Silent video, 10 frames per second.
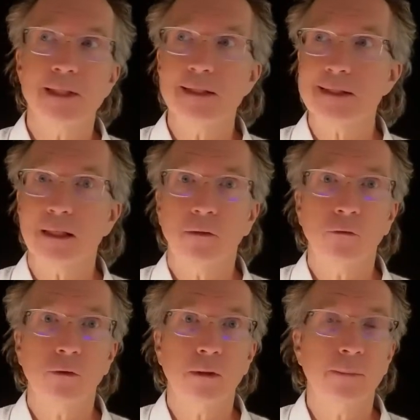
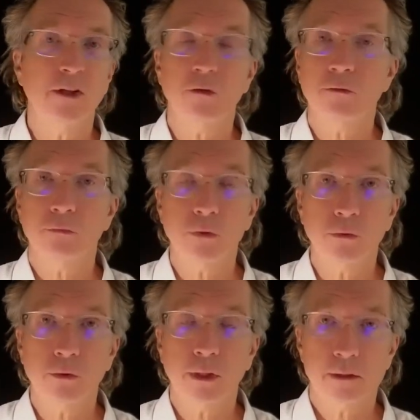incense and a piece of
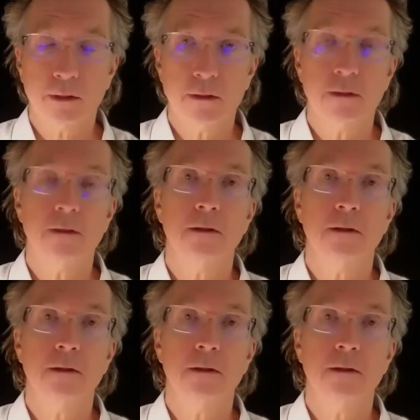fruit, I think.